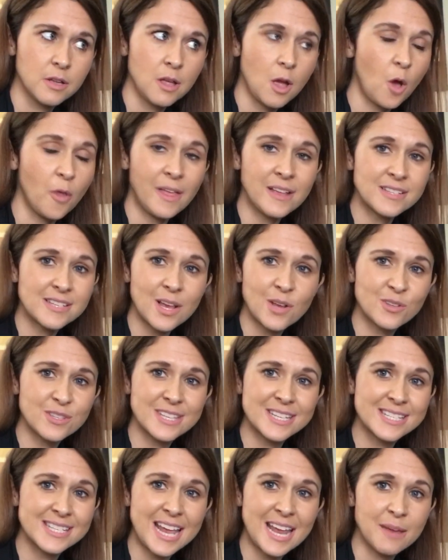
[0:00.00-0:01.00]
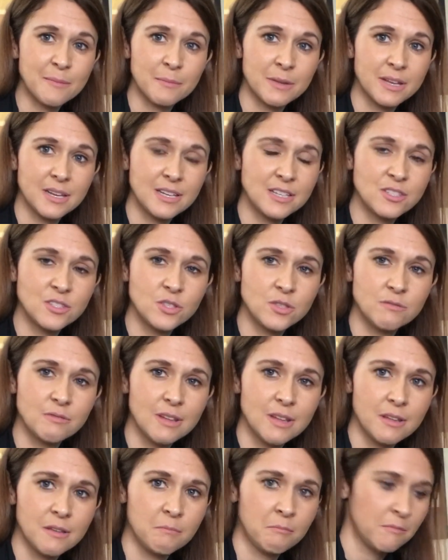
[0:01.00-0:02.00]
Oh, that sounds the same. It's
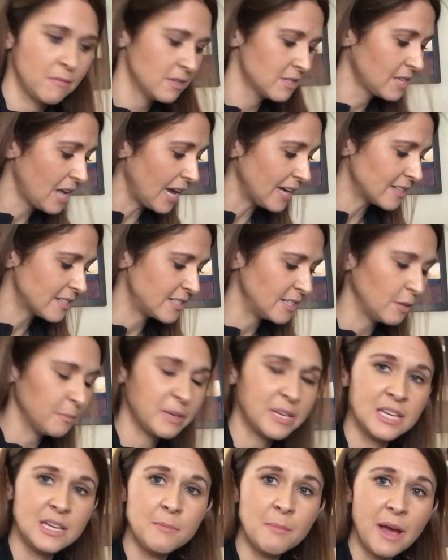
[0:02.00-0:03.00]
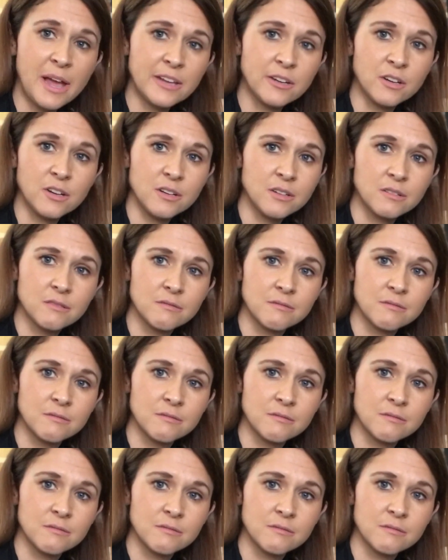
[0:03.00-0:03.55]
gotta still be E minor.